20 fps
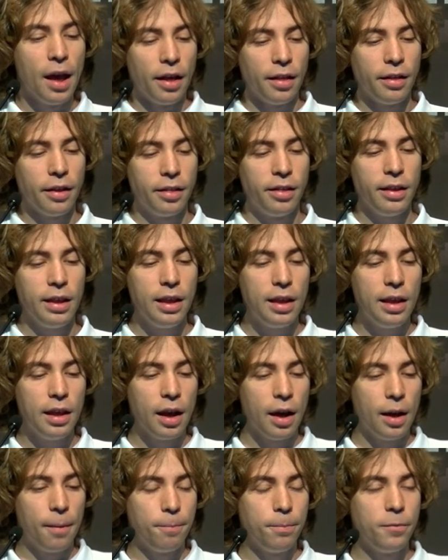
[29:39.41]
the
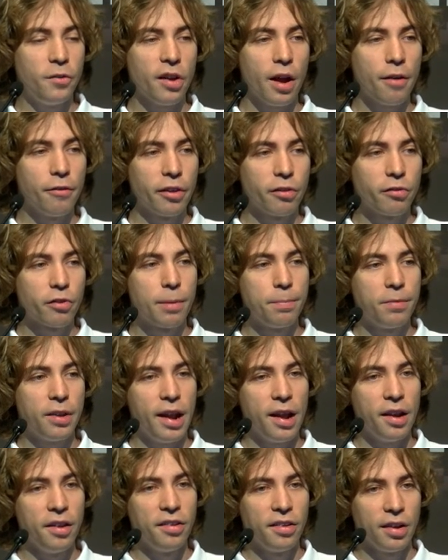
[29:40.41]
JavaScript
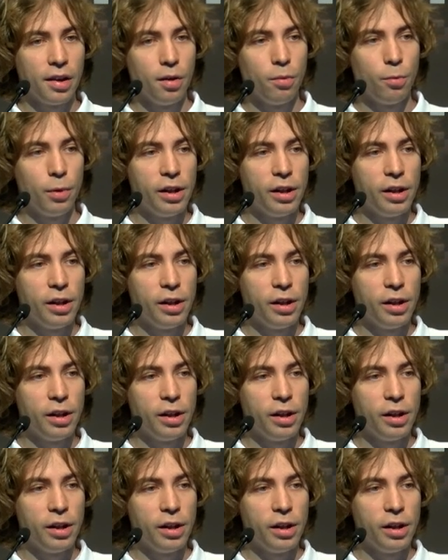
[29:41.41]
engine